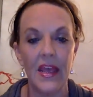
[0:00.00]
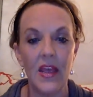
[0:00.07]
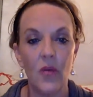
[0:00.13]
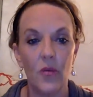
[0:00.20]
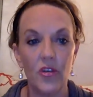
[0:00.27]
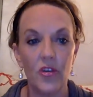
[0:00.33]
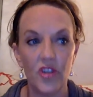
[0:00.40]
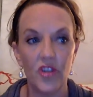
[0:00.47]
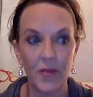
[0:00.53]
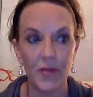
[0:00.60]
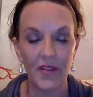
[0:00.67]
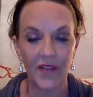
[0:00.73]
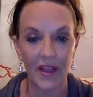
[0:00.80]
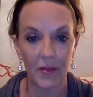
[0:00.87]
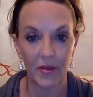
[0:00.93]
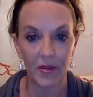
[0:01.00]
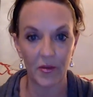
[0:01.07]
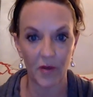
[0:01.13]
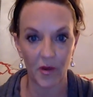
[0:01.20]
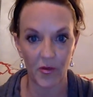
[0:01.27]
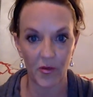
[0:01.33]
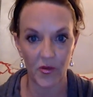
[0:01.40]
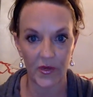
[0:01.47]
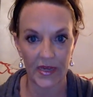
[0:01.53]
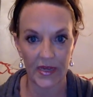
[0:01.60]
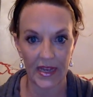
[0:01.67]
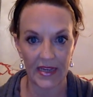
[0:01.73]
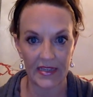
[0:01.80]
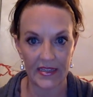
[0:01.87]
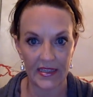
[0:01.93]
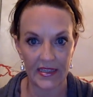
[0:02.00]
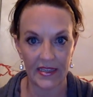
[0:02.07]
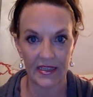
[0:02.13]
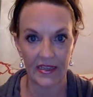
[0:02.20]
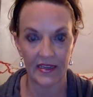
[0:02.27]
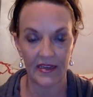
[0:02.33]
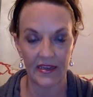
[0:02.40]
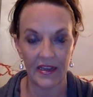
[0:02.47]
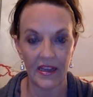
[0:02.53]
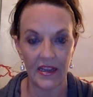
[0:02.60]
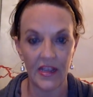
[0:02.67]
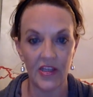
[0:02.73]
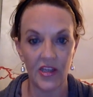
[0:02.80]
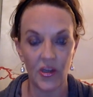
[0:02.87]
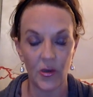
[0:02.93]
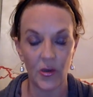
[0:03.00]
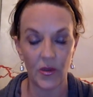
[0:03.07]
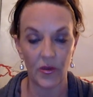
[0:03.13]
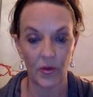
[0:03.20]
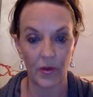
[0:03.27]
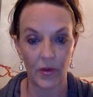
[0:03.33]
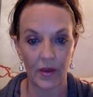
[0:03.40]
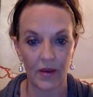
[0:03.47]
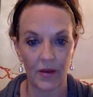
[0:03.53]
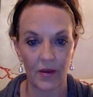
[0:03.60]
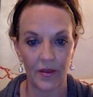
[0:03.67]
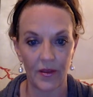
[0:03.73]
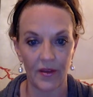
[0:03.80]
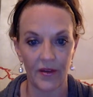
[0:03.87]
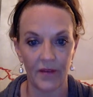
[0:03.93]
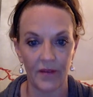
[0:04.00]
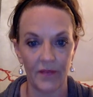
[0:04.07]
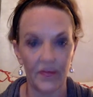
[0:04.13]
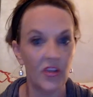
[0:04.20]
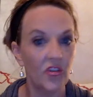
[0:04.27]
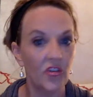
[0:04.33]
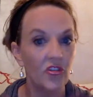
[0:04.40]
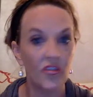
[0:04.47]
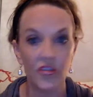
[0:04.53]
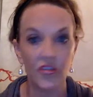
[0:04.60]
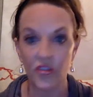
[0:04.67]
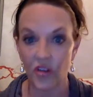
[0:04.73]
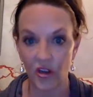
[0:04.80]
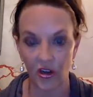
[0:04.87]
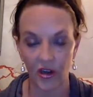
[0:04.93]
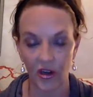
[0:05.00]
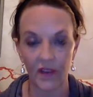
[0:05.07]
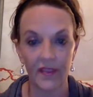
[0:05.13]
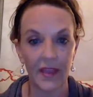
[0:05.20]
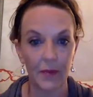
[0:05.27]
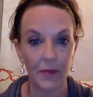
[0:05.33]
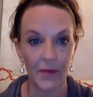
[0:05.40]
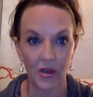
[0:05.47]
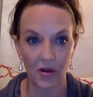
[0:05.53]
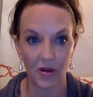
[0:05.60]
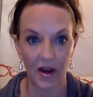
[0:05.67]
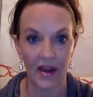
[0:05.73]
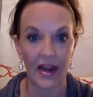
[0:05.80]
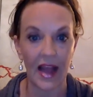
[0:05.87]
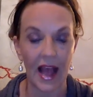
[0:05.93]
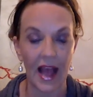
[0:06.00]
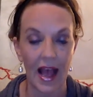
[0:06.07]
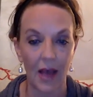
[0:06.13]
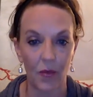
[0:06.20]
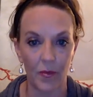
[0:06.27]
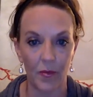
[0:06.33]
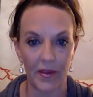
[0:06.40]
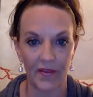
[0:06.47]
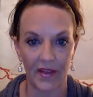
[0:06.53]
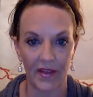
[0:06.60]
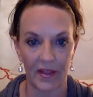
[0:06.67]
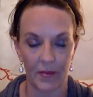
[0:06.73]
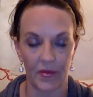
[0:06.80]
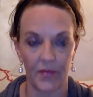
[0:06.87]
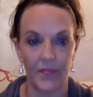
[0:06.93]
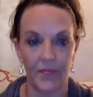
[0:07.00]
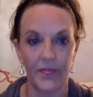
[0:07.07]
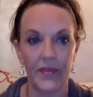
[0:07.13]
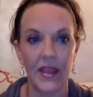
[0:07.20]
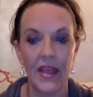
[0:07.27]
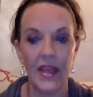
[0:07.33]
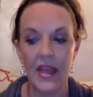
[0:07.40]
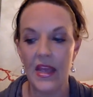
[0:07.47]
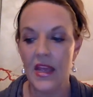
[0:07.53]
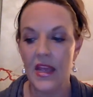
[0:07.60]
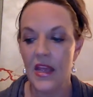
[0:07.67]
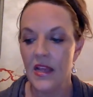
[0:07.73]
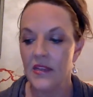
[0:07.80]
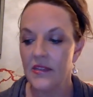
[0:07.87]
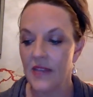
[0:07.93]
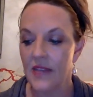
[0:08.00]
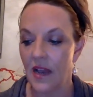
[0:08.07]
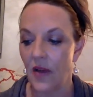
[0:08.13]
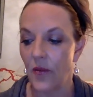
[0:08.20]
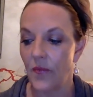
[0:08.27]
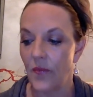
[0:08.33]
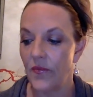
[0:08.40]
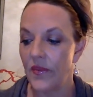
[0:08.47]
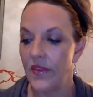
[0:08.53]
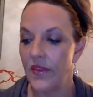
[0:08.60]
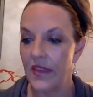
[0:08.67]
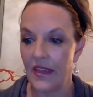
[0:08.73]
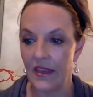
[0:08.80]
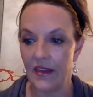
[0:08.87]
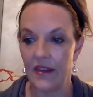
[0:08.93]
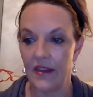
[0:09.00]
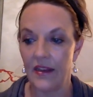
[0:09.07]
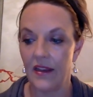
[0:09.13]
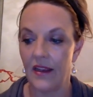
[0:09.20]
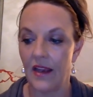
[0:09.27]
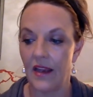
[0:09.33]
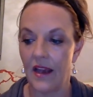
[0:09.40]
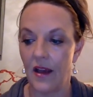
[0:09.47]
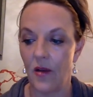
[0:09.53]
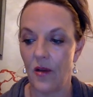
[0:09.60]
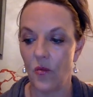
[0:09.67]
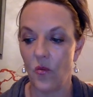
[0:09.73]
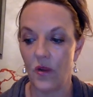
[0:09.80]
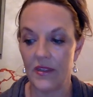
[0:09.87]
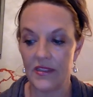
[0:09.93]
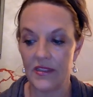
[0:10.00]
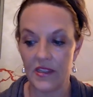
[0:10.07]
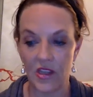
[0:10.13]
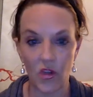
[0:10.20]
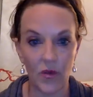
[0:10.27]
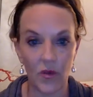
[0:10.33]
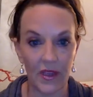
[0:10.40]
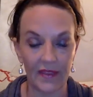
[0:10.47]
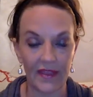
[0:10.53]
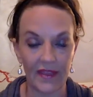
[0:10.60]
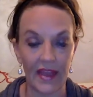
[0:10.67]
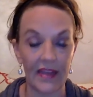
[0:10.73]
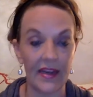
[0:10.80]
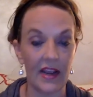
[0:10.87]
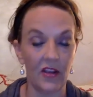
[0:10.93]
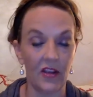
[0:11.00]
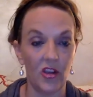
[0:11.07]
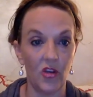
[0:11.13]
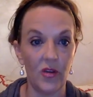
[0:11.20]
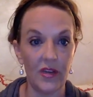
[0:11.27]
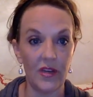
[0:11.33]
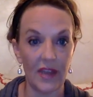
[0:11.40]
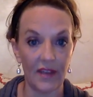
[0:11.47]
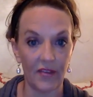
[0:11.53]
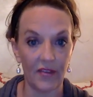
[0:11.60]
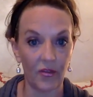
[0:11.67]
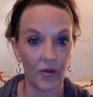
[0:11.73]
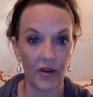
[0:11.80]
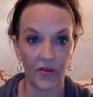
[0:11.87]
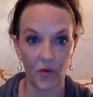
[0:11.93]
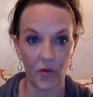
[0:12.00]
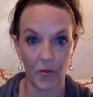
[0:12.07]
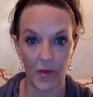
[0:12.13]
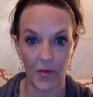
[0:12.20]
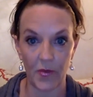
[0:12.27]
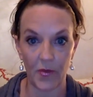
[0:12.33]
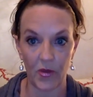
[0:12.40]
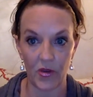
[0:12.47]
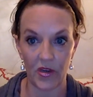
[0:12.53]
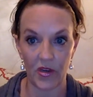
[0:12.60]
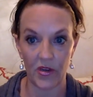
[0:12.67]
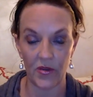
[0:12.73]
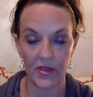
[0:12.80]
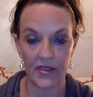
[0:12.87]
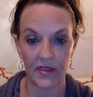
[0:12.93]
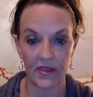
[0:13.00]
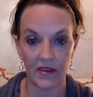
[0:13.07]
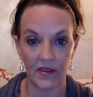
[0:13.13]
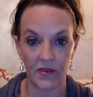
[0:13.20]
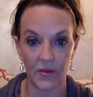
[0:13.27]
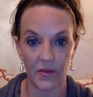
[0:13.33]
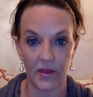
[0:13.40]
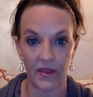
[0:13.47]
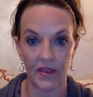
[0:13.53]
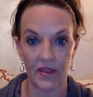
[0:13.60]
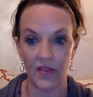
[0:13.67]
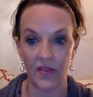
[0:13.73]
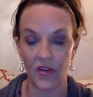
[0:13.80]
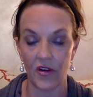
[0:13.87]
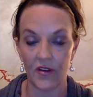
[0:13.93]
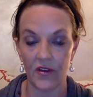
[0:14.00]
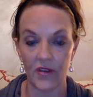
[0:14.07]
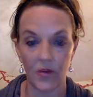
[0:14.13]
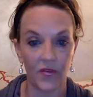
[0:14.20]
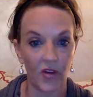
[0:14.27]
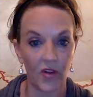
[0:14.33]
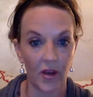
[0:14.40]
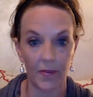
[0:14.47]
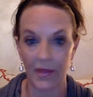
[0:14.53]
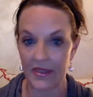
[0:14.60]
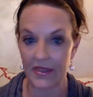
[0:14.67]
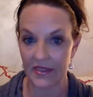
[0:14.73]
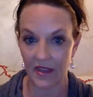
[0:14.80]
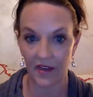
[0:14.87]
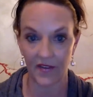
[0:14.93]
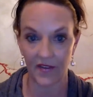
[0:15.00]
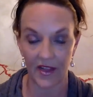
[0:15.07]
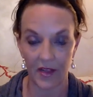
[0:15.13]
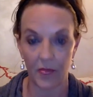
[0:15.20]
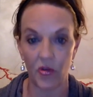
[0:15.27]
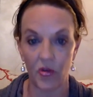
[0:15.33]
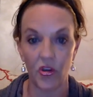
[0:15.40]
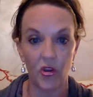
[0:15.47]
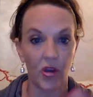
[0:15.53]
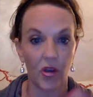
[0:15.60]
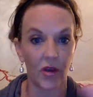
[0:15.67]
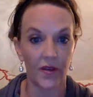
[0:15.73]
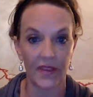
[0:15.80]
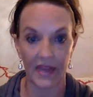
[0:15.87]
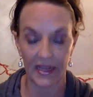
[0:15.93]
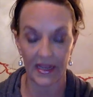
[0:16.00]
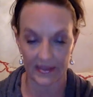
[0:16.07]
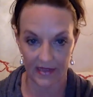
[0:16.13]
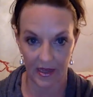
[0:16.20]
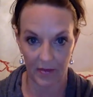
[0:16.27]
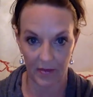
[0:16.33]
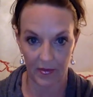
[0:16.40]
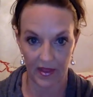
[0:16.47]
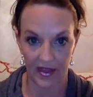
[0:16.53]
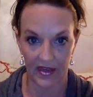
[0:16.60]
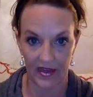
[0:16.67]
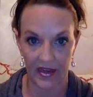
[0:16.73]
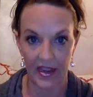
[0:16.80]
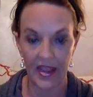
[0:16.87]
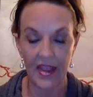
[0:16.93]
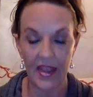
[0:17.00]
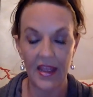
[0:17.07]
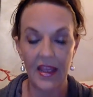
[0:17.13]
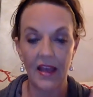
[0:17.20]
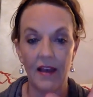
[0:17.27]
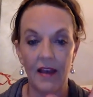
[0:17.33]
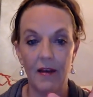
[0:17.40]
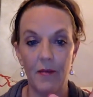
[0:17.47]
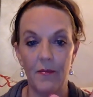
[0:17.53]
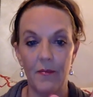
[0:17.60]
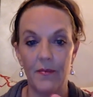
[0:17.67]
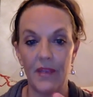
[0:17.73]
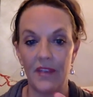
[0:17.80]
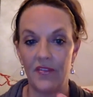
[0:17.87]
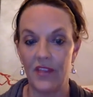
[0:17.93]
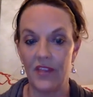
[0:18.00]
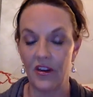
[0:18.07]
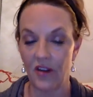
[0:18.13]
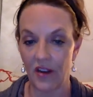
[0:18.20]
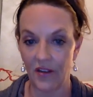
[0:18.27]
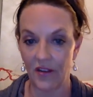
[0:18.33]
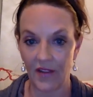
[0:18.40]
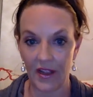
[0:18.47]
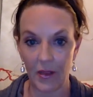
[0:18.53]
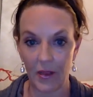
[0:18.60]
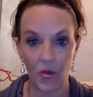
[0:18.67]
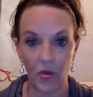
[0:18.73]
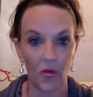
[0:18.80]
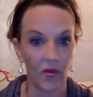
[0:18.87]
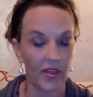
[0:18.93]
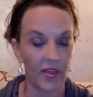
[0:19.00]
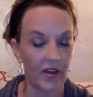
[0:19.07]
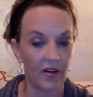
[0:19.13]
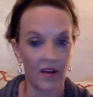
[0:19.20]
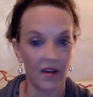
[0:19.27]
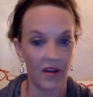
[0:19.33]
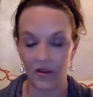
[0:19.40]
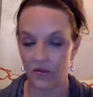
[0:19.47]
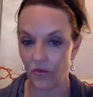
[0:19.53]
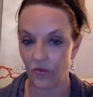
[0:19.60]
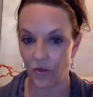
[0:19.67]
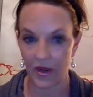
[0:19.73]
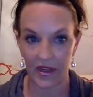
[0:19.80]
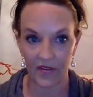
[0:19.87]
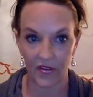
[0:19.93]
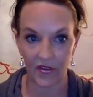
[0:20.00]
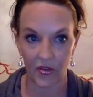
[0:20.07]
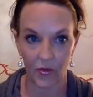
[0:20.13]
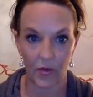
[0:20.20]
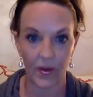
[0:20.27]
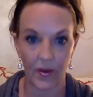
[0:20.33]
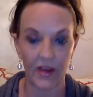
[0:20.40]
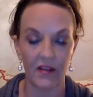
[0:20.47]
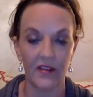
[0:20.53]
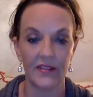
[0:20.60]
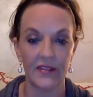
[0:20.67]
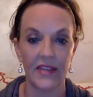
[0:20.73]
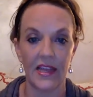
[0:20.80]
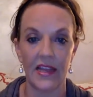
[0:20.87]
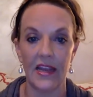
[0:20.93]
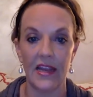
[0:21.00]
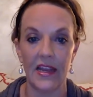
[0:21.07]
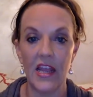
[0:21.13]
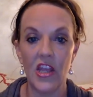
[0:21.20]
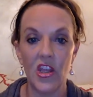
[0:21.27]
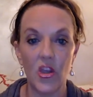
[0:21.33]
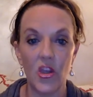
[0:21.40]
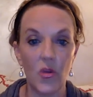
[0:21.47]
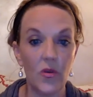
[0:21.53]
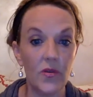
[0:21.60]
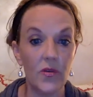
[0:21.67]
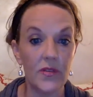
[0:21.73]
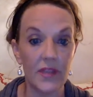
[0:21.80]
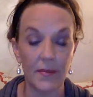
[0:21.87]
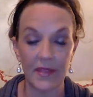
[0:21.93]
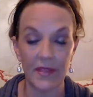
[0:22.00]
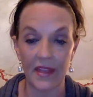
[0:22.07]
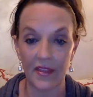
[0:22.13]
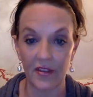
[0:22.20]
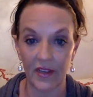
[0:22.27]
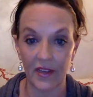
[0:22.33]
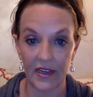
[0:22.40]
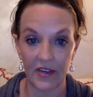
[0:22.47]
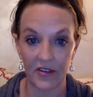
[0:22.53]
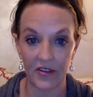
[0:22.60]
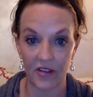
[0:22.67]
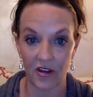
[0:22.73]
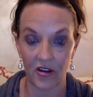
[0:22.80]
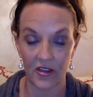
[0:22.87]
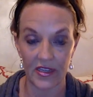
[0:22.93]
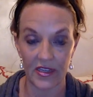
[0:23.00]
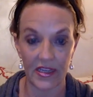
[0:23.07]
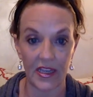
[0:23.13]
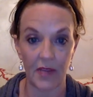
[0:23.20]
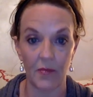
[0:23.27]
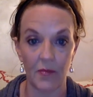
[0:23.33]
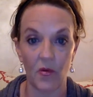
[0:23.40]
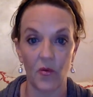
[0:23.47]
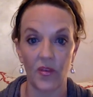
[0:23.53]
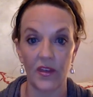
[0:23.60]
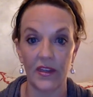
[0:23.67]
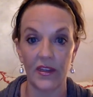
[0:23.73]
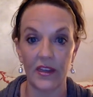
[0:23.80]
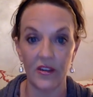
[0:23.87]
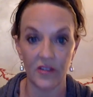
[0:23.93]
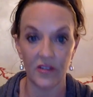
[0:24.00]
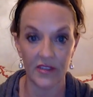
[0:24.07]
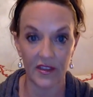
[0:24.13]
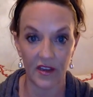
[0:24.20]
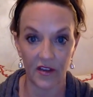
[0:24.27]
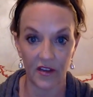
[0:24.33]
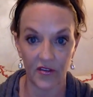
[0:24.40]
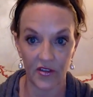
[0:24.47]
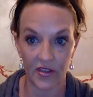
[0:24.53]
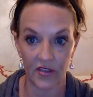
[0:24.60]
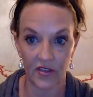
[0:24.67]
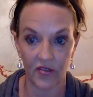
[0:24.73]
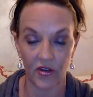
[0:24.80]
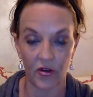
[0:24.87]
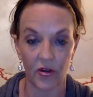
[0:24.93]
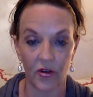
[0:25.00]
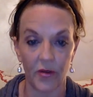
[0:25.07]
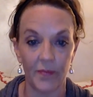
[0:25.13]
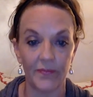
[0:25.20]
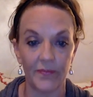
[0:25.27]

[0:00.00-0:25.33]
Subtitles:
Would you be available tomorrow between 9 and 10 to do a three-way call with her? Sure, that'd be great. I will be available. So then once you get that, now you need to have 3 or 4 people you can do these calls with. If your upline's not available, you go to the next upline. If they're not available or they're not ready for three-way calls yet, you use some of the other leaders on our team or the leaders in the Go for Silver group.